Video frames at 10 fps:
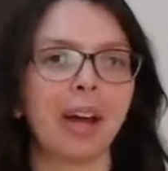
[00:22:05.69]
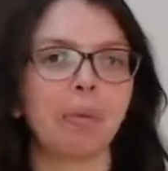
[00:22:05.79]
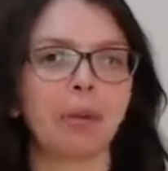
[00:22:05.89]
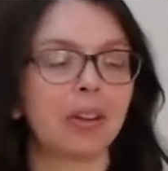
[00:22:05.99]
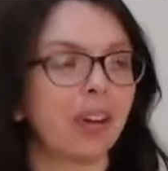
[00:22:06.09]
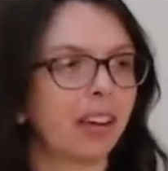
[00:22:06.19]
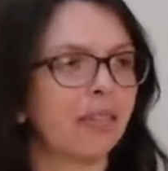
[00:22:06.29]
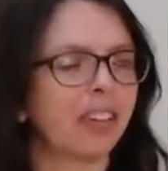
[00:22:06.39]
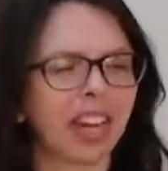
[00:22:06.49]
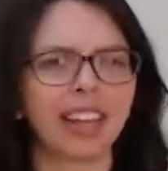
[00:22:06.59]
where you kind of
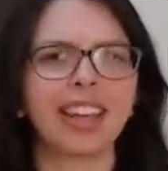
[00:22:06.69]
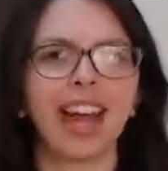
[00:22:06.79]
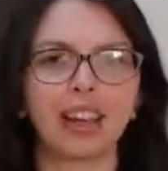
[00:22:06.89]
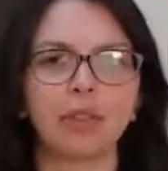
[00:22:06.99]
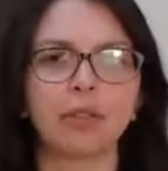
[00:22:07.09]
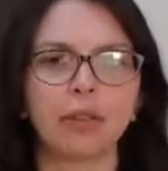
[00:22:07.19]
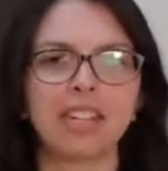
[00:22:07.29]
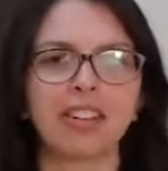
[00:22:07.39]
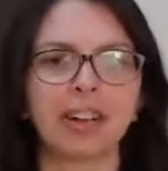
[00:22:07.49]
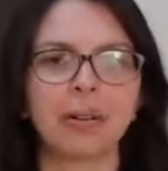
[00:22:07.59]
like, you've got all these
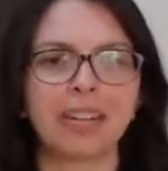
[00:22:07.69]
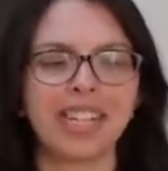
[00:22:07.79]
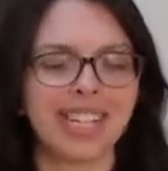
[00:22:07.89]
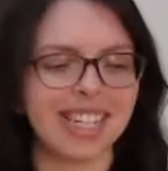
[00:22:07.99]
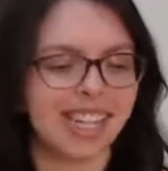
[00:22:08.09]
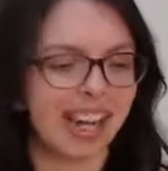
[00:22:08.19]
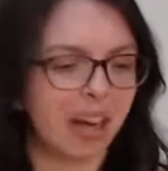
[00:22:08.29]
great qualities.